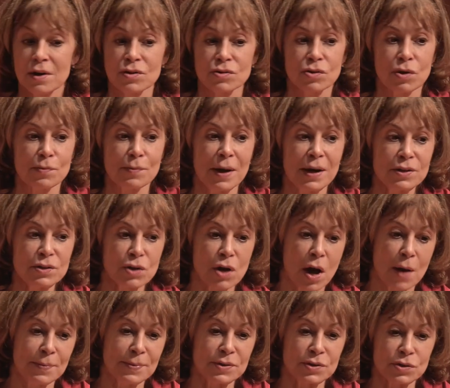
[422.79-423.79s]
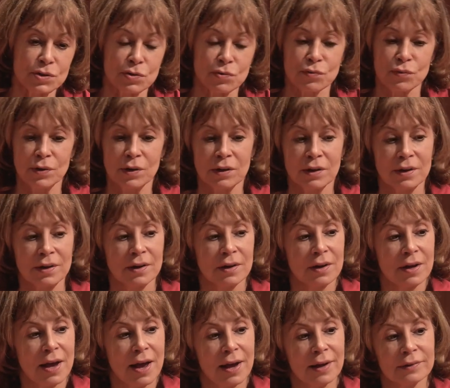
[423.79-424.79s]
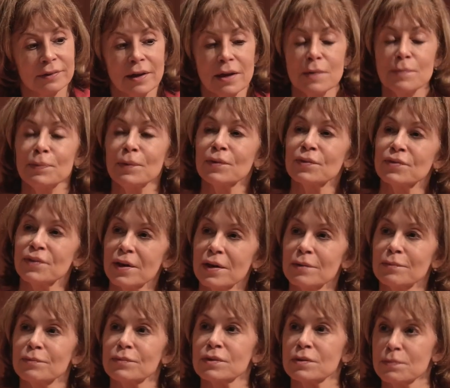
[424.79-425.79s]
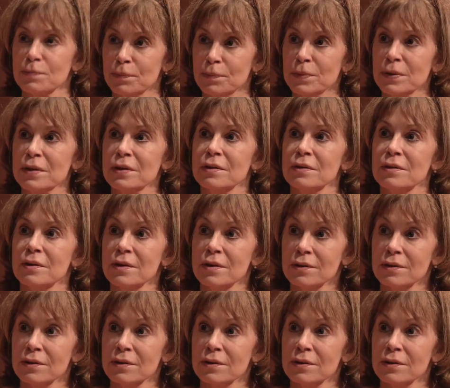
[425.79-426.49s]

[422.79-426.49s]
So my job is to really enable them to be